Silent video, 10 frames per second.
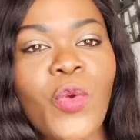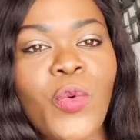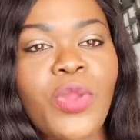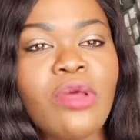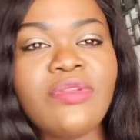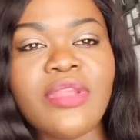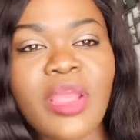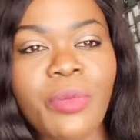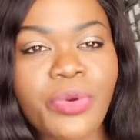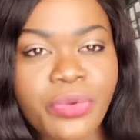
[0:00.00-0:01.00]
when I was in
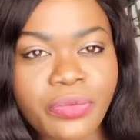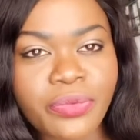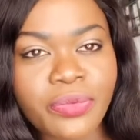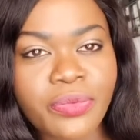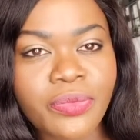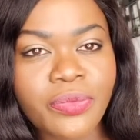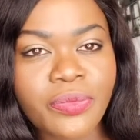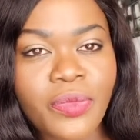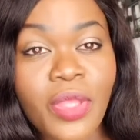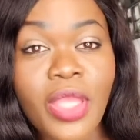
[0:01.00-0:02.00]
Cameroon
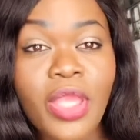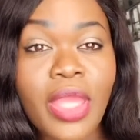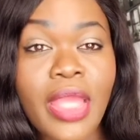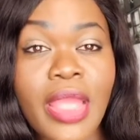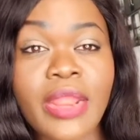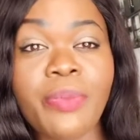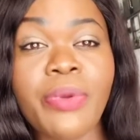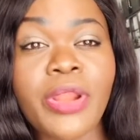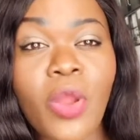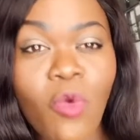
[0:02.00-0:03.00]
and a
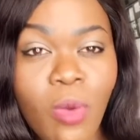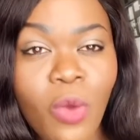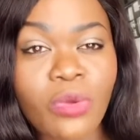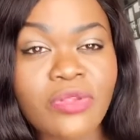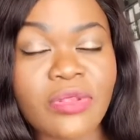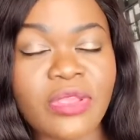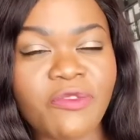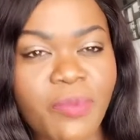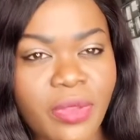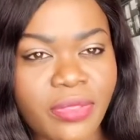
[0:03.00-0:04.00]
pregnant woman wants to
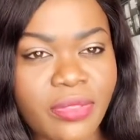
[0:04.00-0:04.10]
give birth,